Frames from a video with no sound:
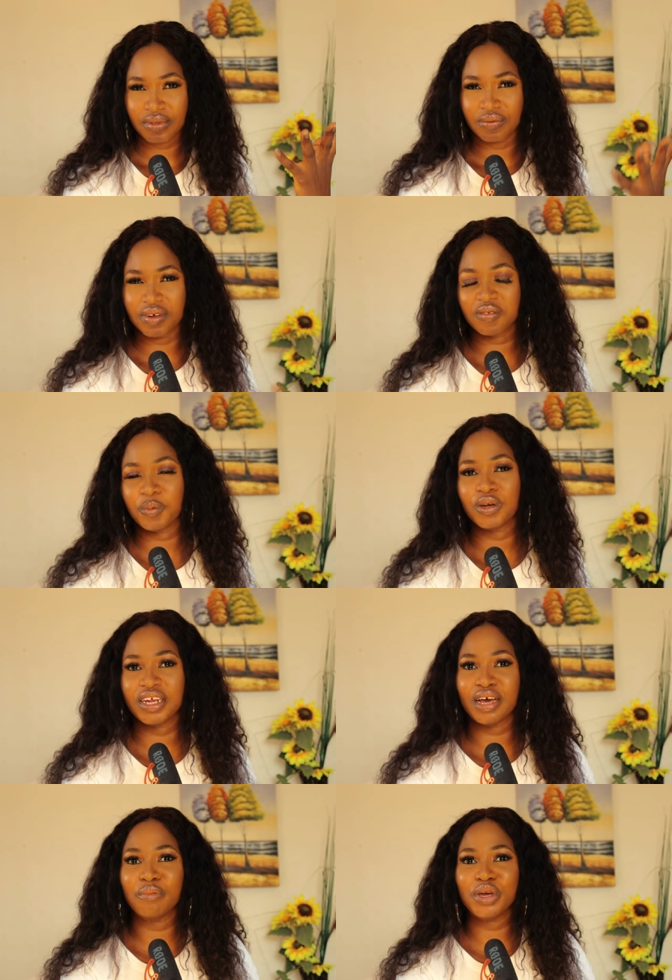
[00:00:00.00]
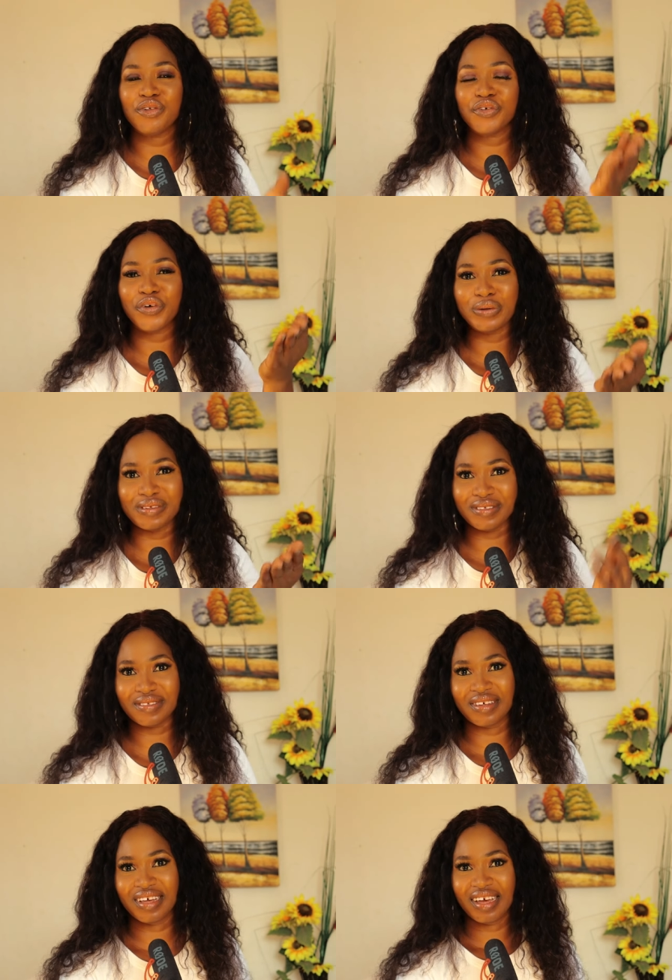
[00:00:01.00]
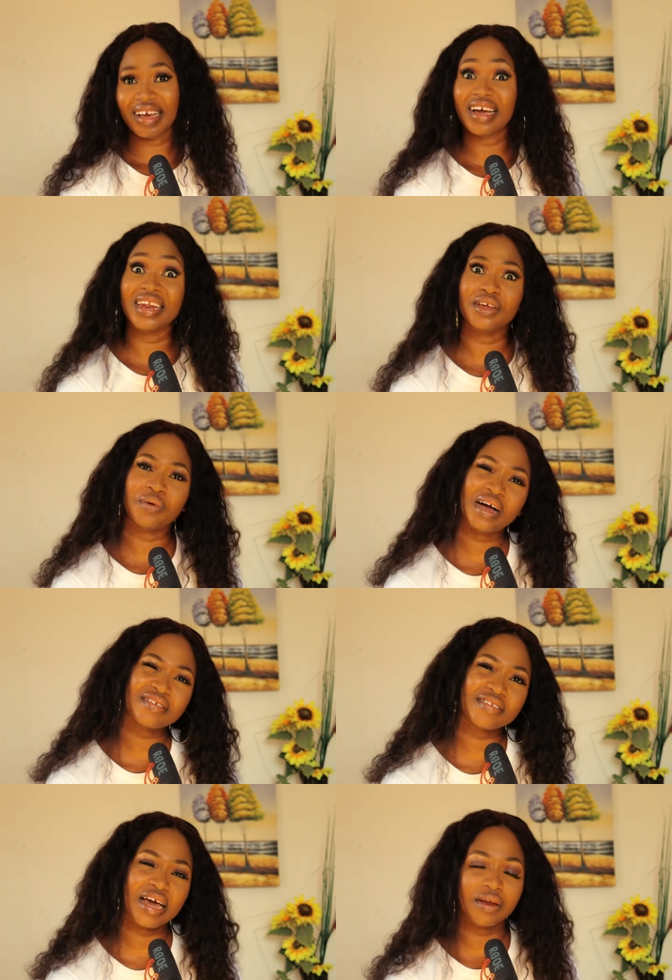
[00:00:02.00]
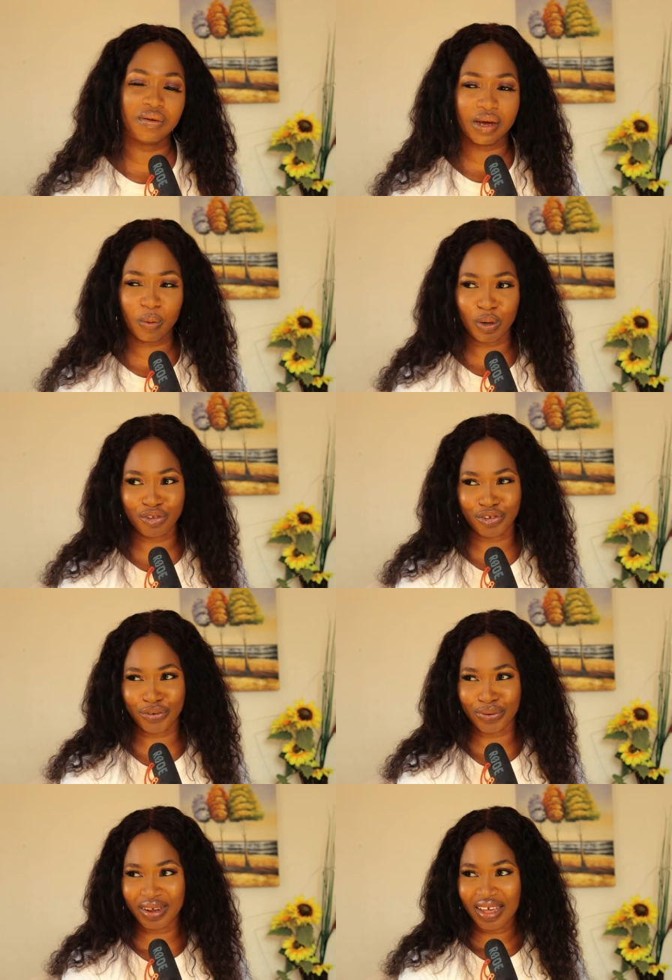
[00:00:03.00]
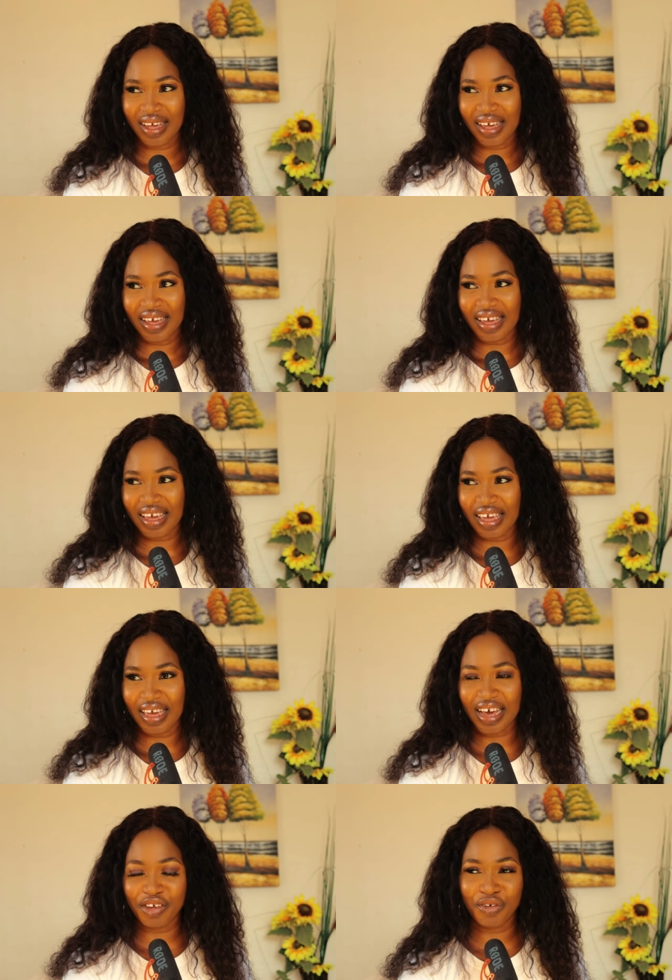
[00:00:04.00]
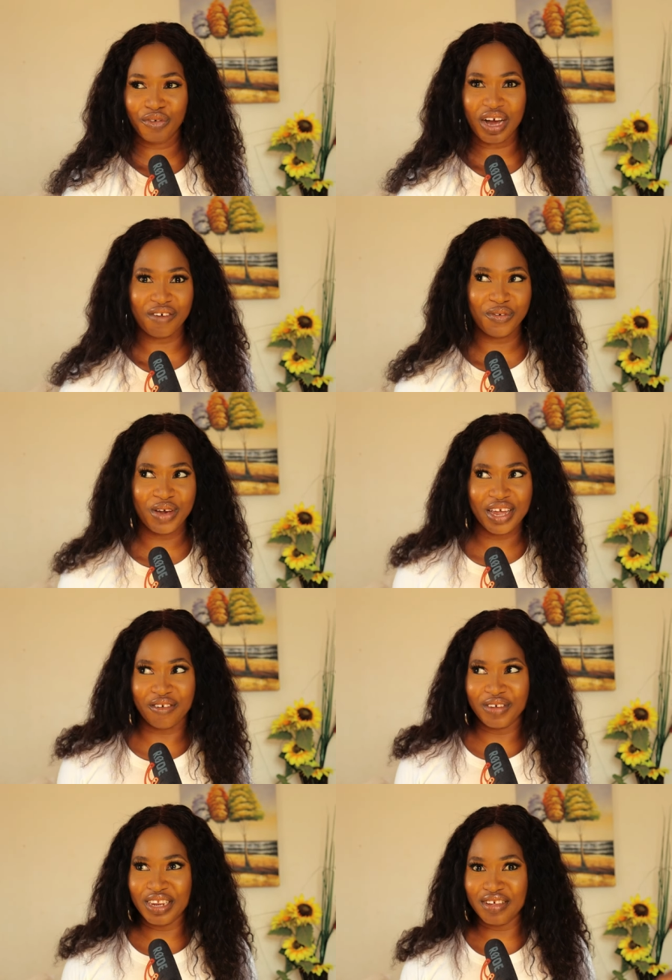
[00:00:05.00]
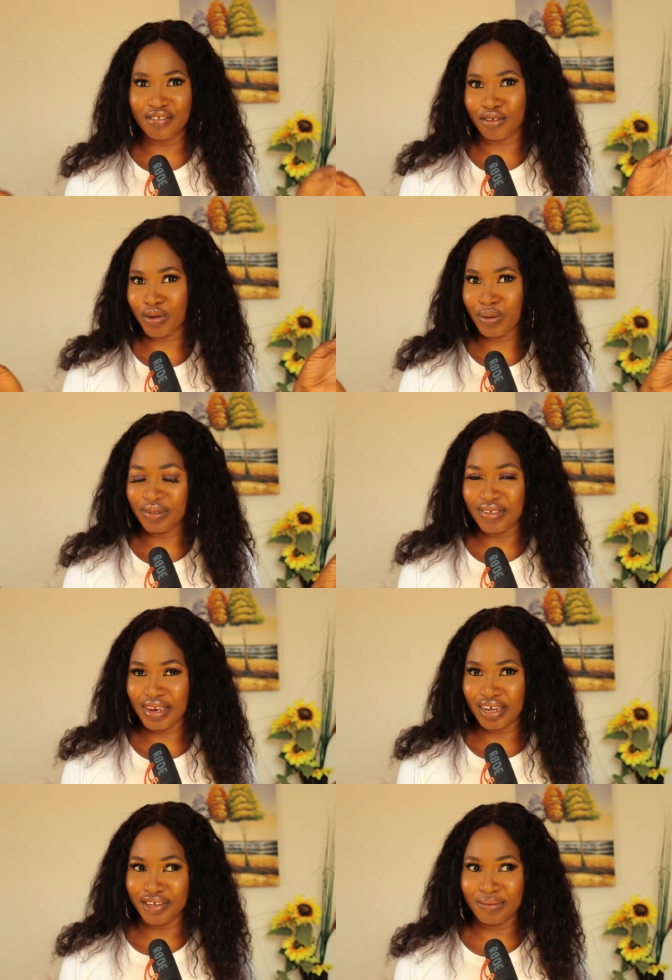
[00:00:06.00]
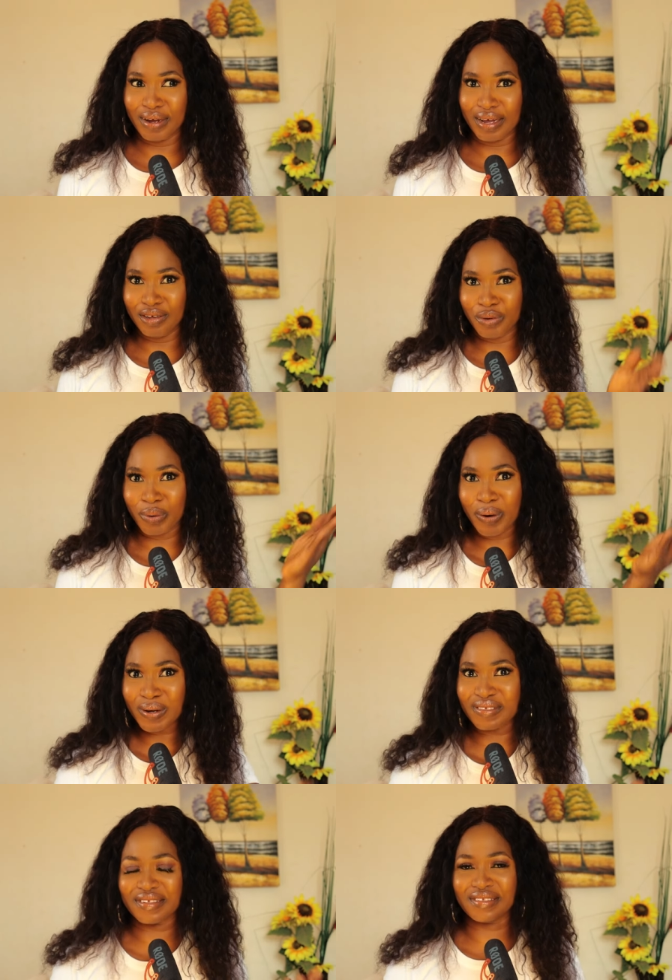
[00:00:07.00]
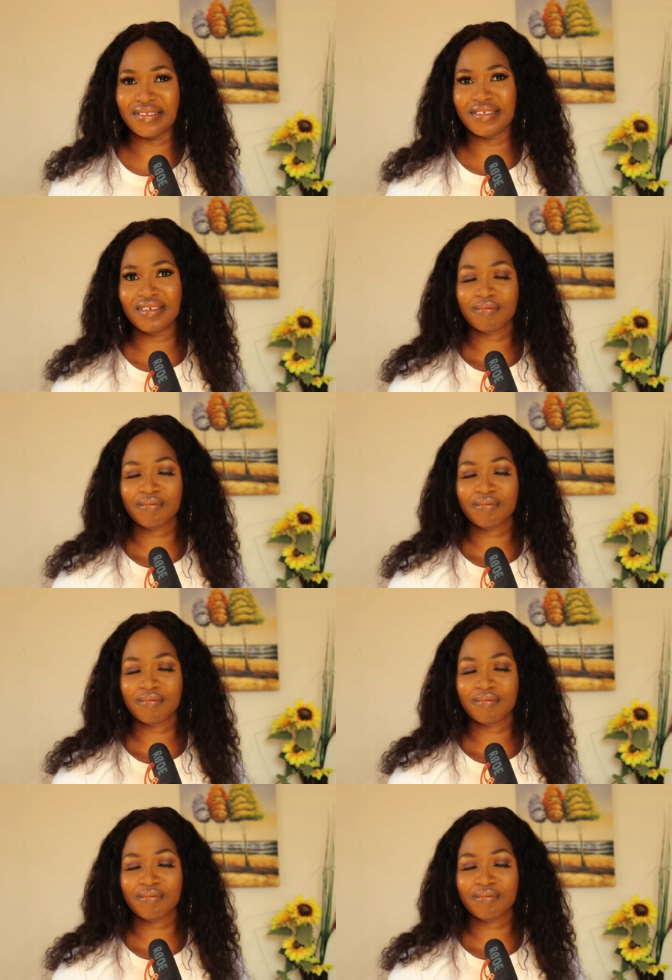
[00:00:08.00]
responded and made you cut it. And then you ask her another question. Uh, are you, have you heard of any insecurity in Nigeria? And you cut it.